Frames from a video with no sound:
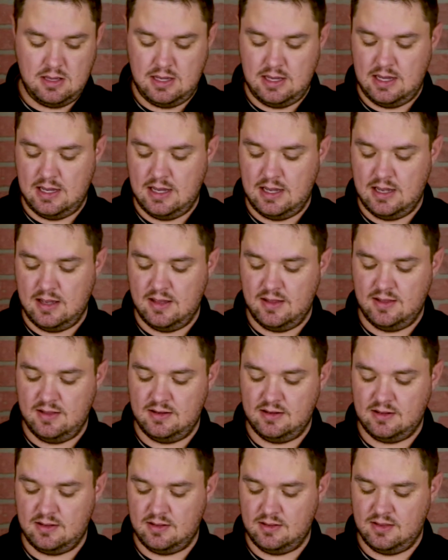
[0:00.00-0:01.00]

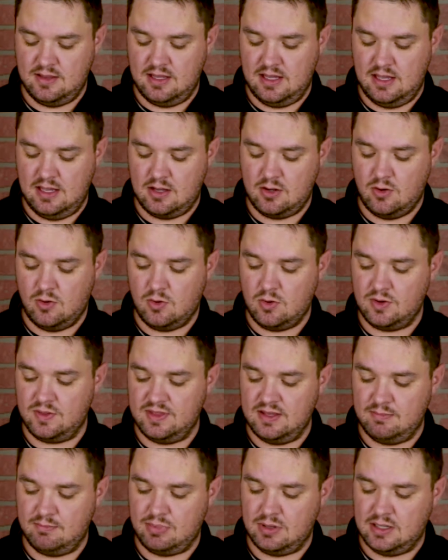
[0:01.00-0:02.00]
and the
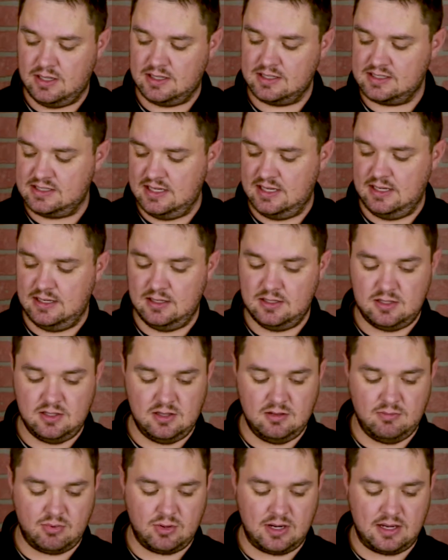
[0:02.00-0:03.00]
cord that plugs
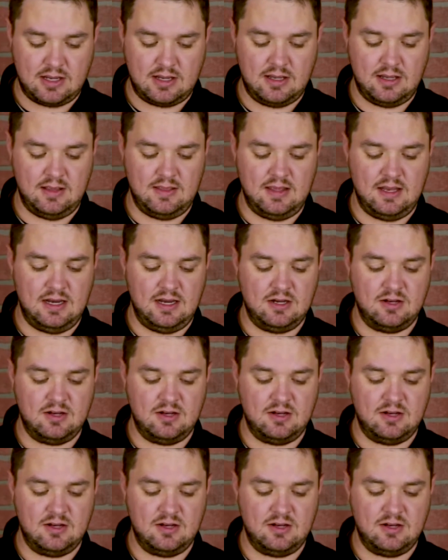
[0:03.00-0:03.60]
into the brick and then